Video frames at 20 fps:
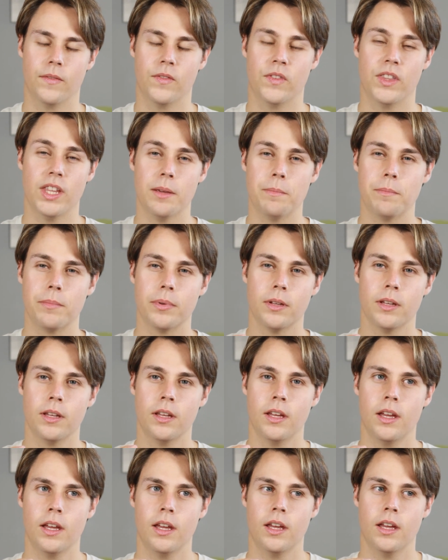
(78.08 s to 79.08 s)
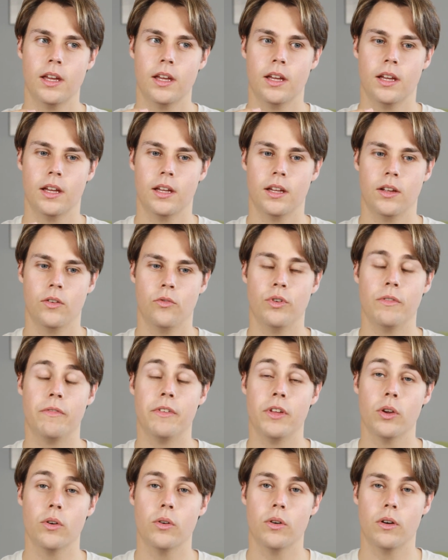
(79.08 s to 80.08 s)
deep
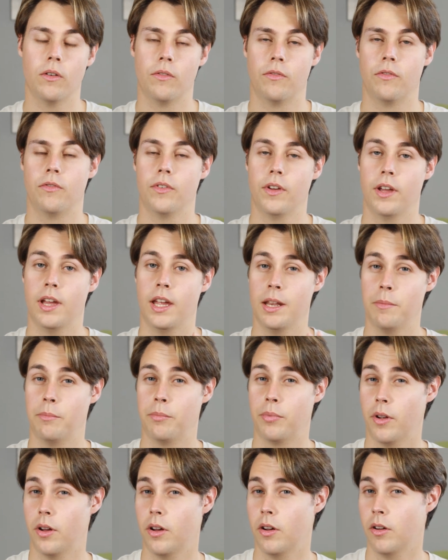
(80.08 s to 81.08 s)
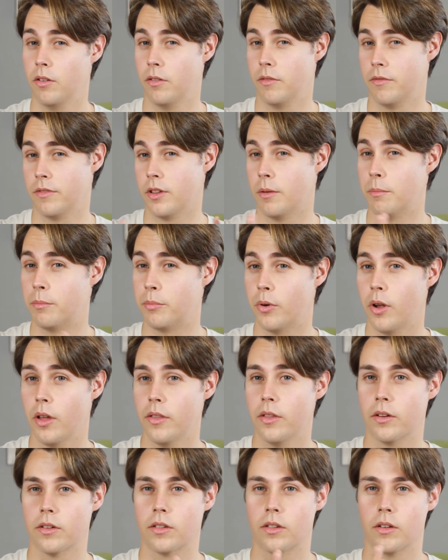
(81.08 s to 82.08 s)
review of of some
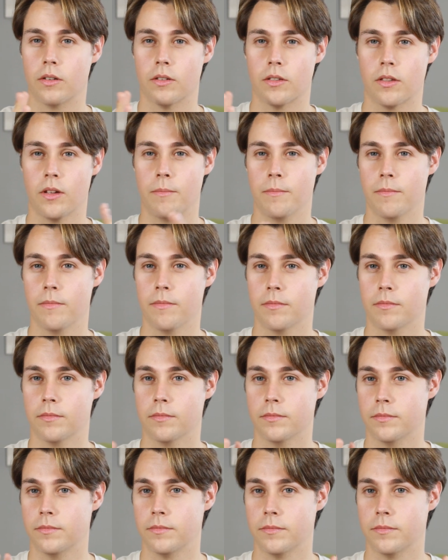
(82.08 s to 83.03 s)
products or some